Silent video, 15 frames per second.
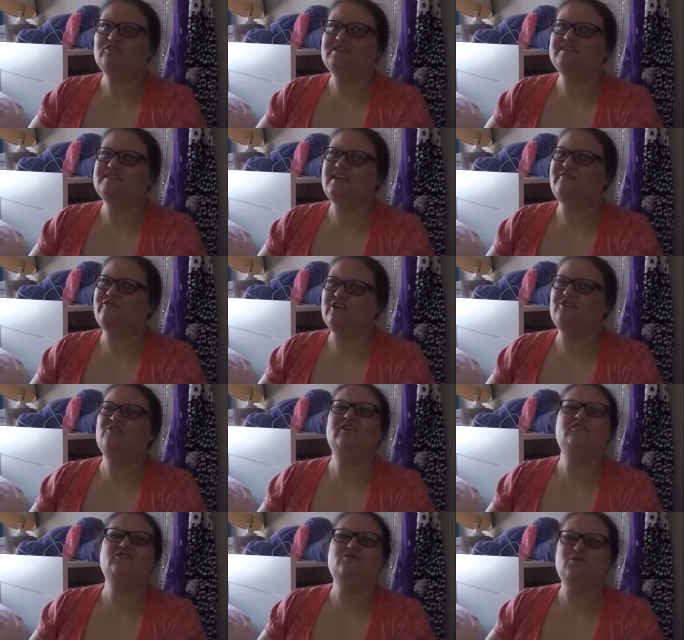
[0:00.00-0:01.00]
because I figured
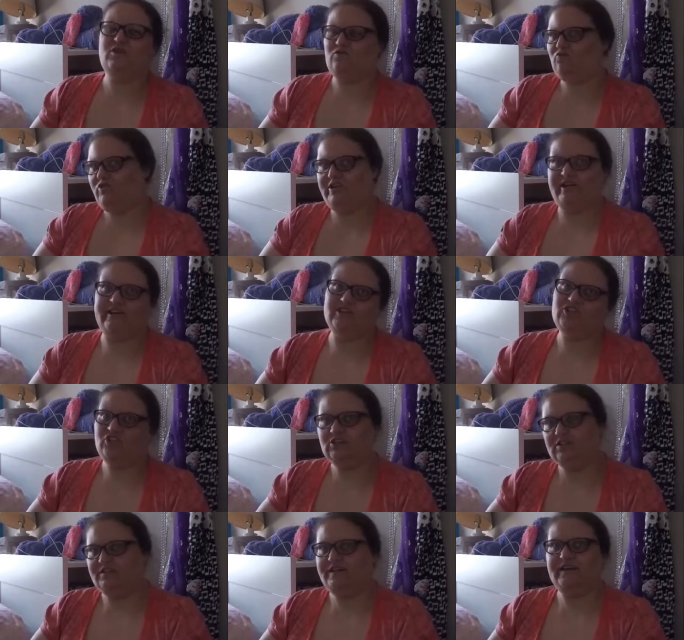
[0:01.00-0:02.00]
I don't want to rehash
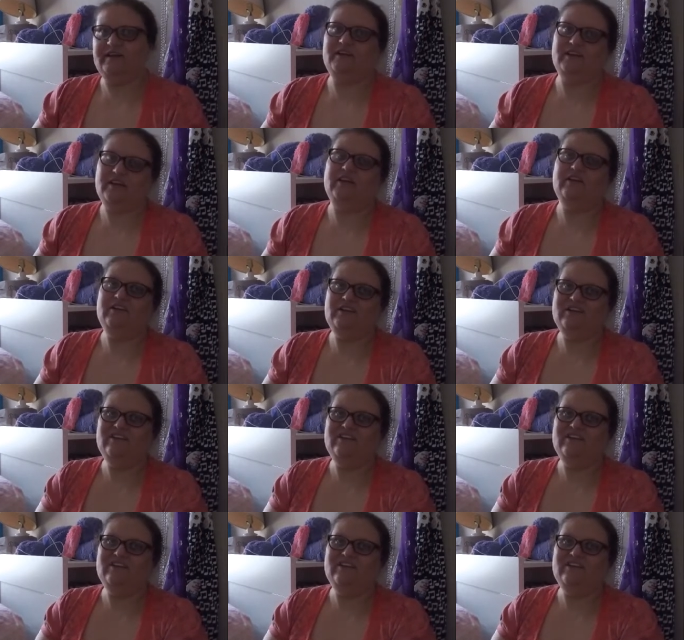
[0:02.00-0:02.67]
all of that again in